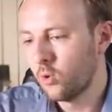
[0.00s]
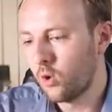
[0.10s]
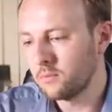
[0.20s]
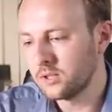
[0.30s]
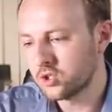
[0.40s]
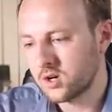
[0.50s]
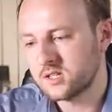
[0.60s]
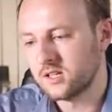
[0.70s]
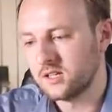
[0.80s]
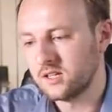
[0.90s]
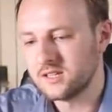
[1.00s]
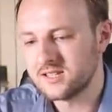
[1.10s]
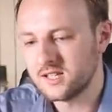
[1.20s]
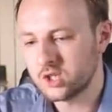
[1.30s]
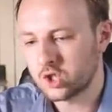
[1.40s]
What I'm interested in
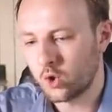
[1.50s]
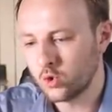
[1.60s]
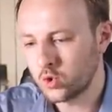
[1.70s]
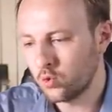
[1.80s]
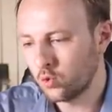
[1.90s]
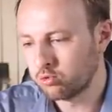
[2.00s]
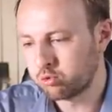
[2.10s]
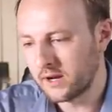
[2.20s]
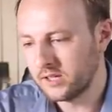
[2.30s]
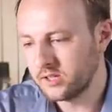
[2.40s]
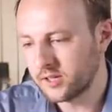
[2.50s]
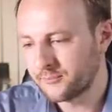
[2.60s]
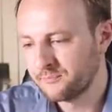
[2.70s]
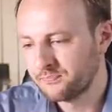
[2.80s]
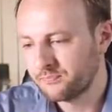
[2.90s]
is the social
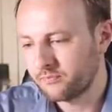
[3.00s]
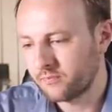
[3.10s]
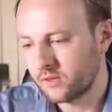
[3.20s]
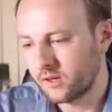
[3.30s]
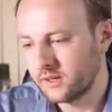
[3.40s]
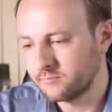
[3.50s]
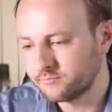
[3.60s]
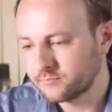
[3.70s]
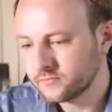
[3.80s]
grading, okay?